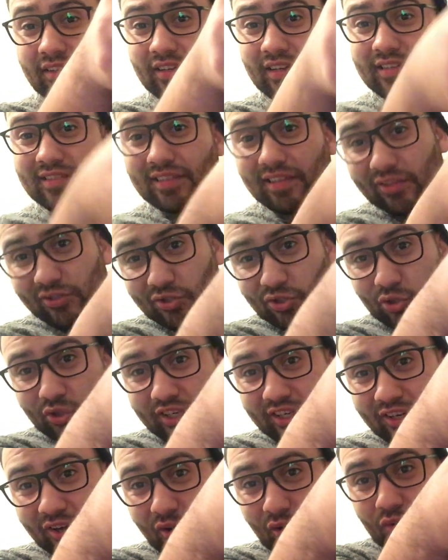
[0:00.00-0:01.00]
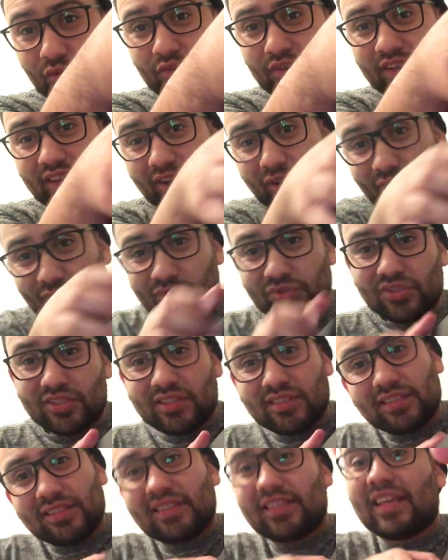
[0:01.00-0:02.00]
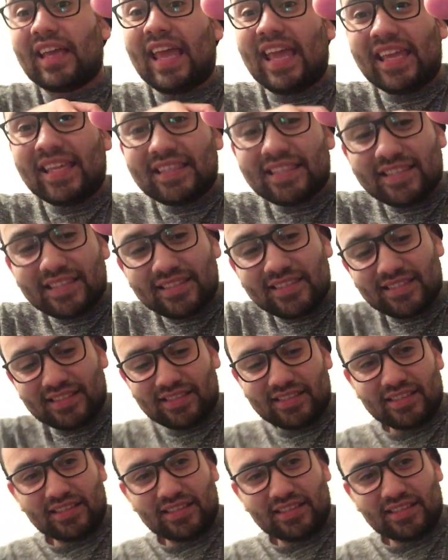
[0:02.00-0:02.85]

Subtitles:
You guys saw the Jordan OVOs, the 8s.